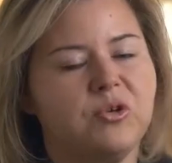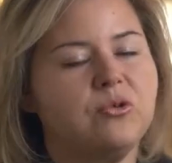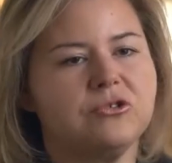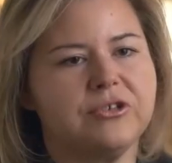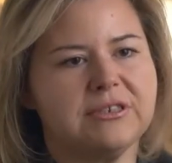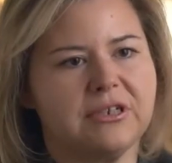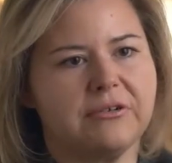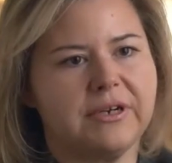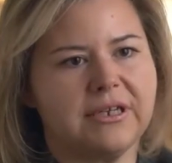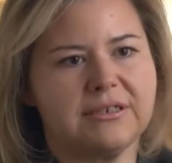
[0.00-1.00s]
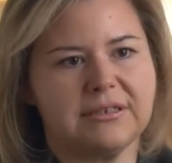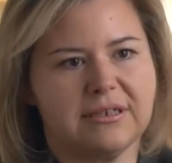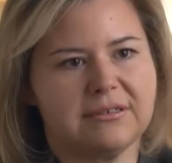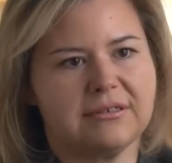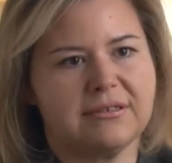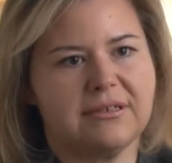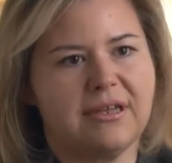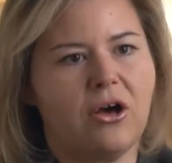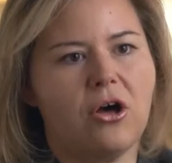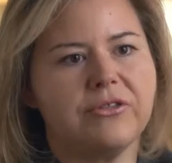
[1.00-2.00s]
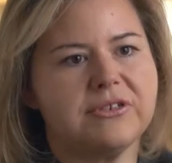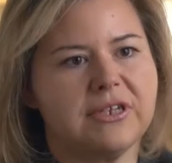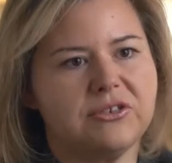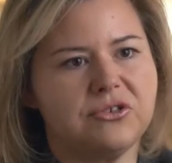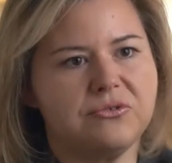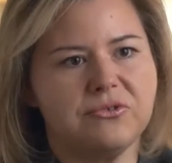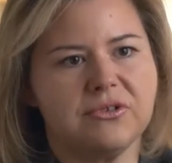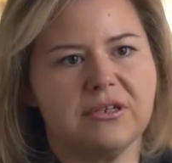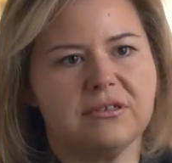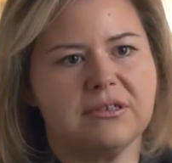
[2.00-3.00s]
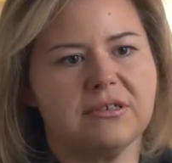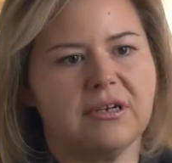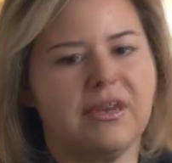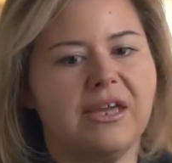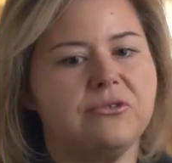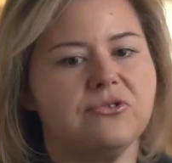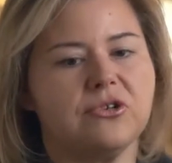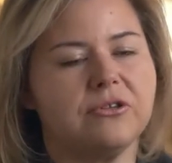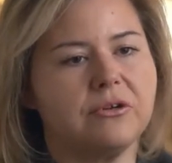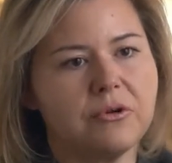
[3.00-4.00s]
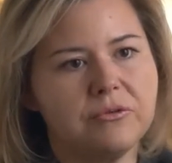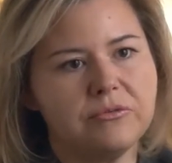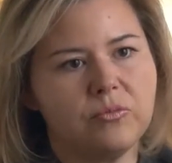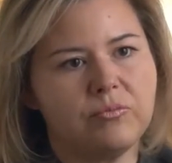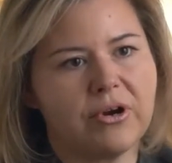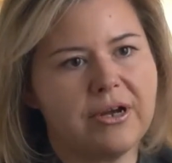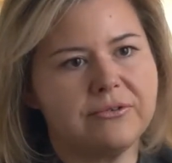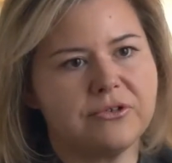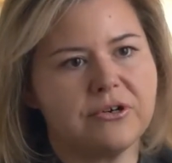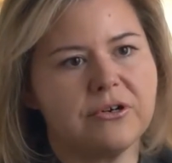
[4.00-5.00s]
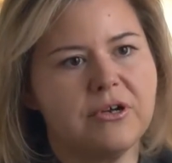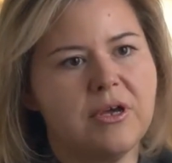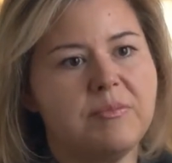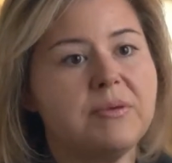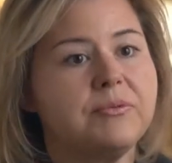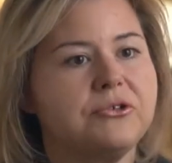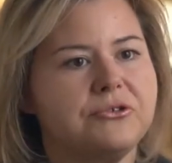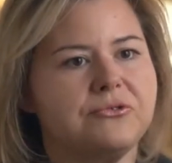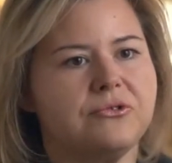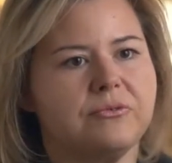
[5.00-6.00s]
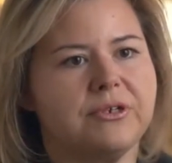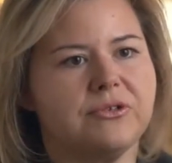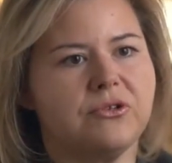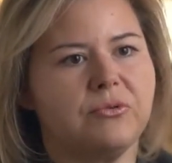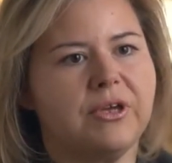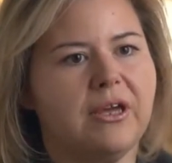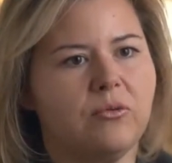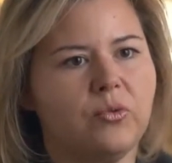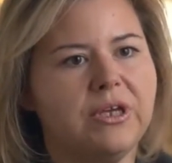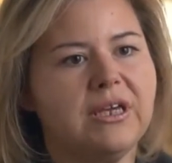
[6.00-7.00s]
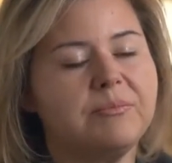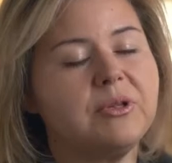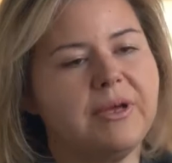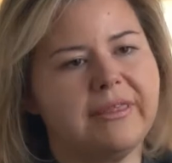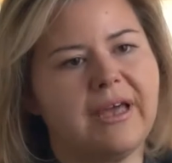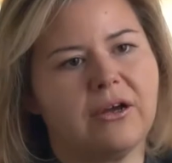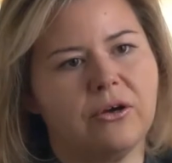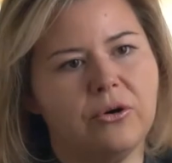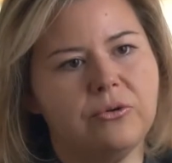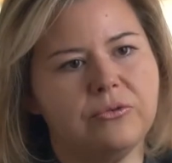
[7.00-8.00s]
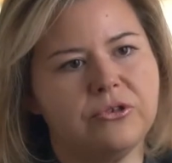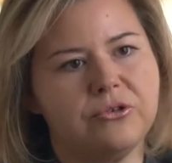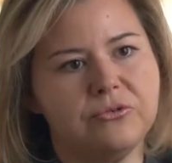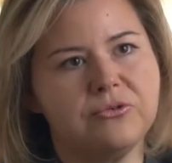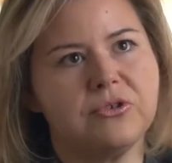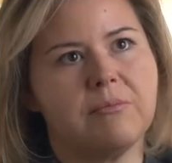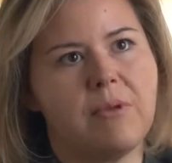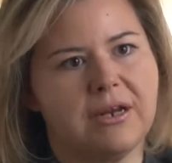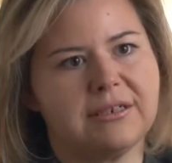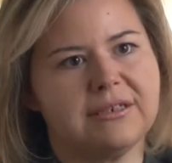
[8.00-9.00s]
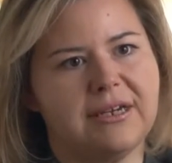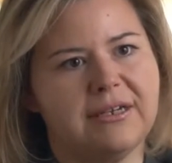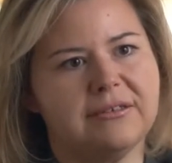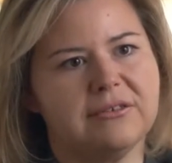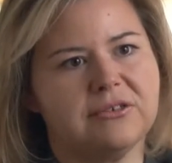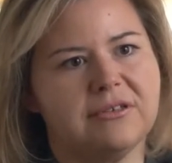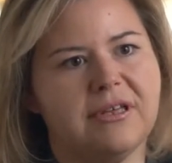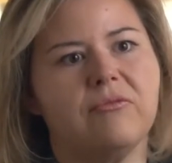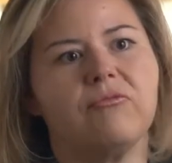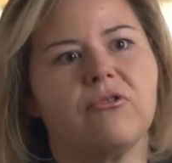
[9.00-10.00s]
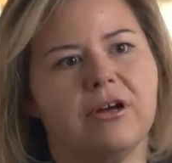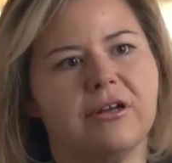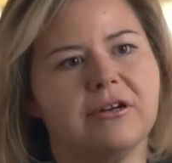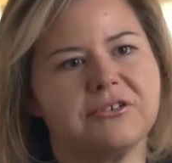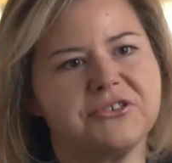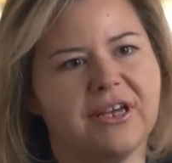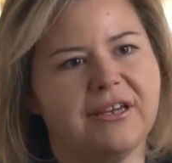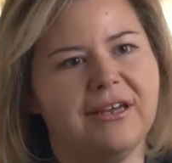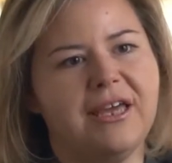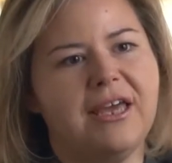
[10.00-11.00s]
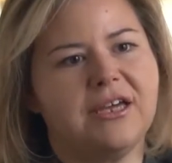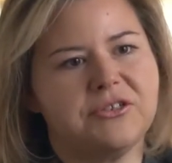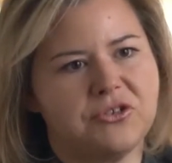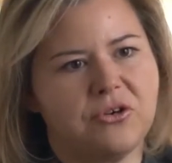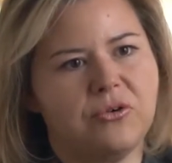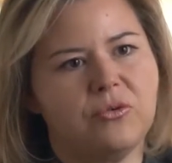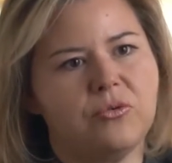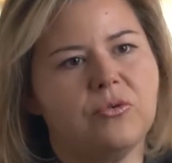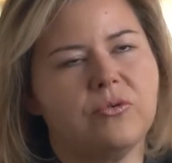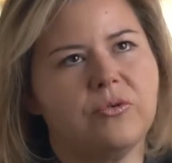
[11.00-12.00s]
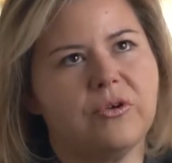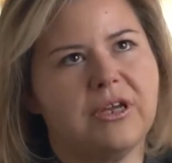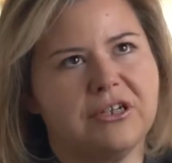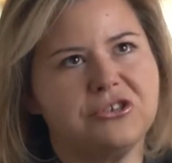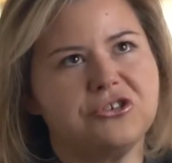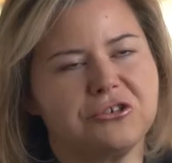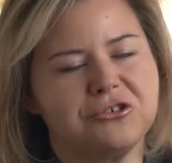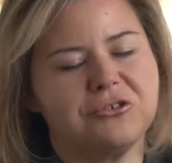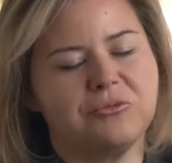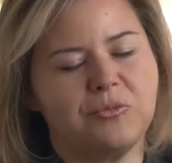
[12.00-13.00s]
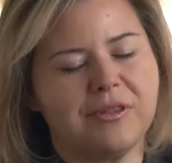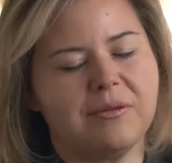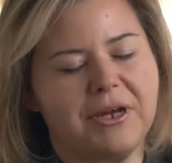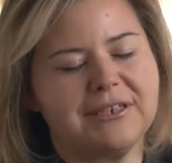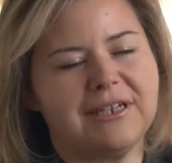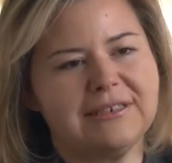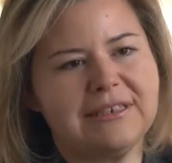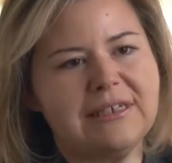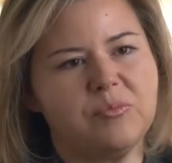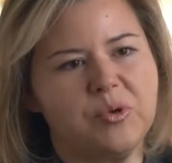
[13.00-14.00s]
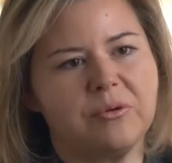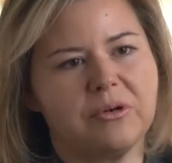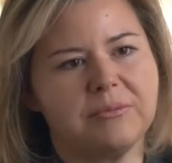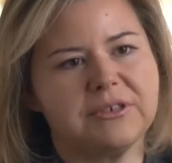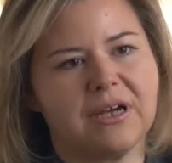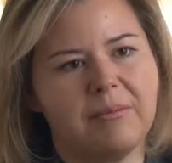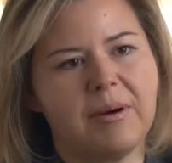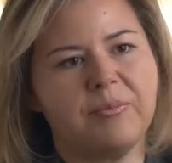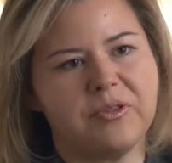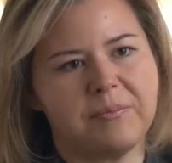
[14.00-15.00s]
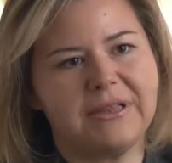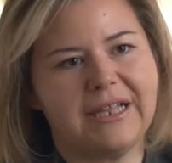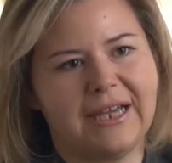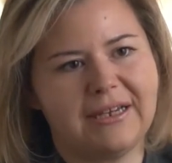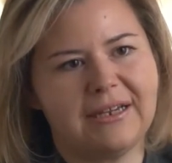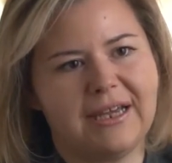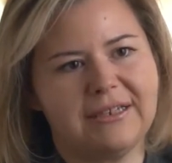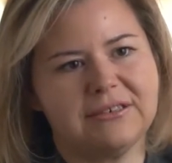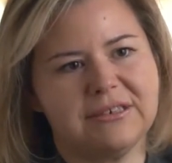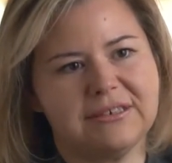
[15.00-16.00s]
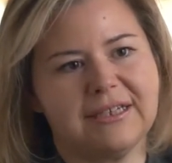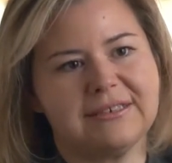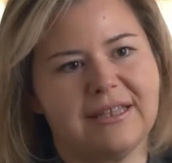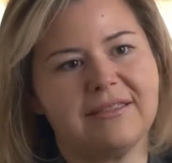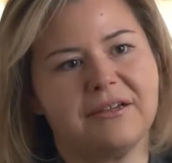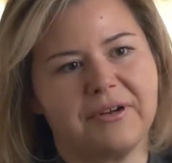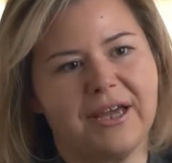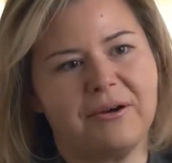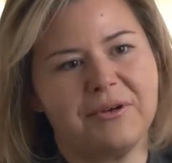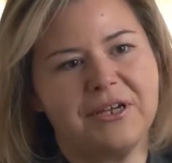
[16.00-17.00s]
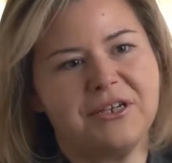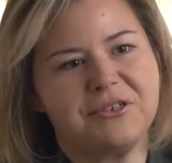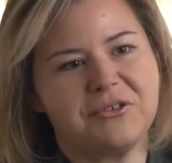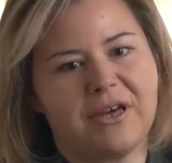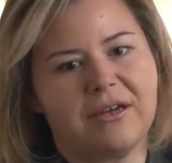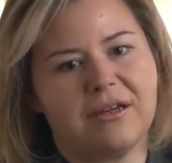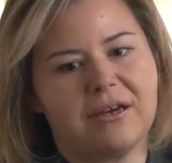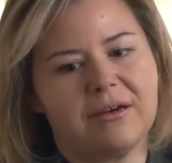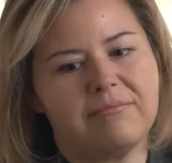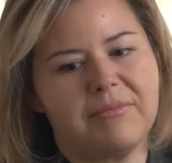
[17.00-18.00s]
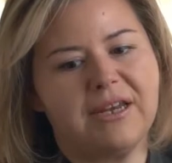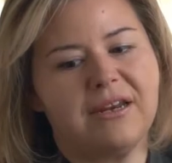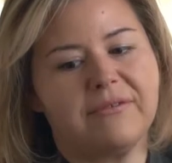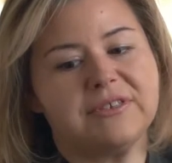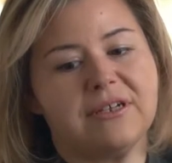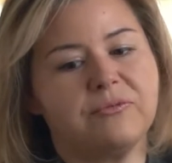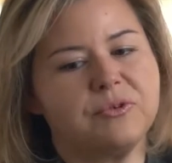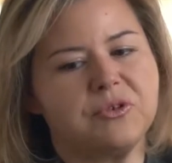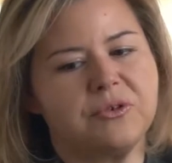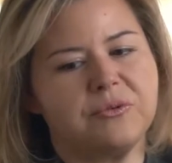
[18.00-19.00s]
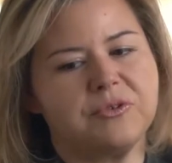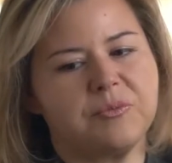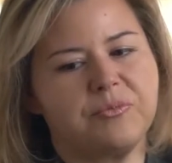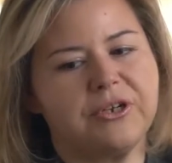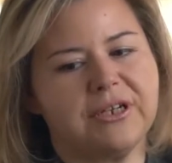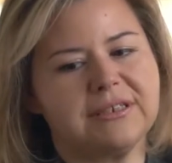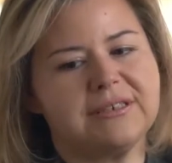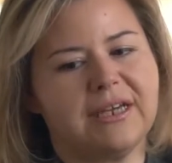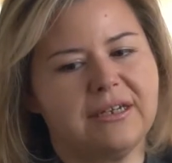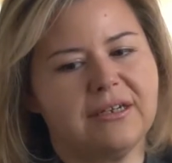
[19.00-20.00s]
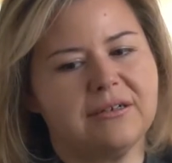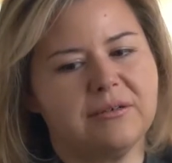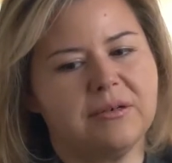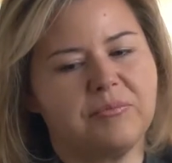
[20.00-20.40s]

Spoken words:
Google Translate already exists. Now, all the sites use it. They use it on their own browser. People are used to it. So can we implement that code using Monetate to then run on our site? And so in conjunction with the Monetate team, we were able to come up with a plan and to test that theory out. So that in and of itself was a pretty exciting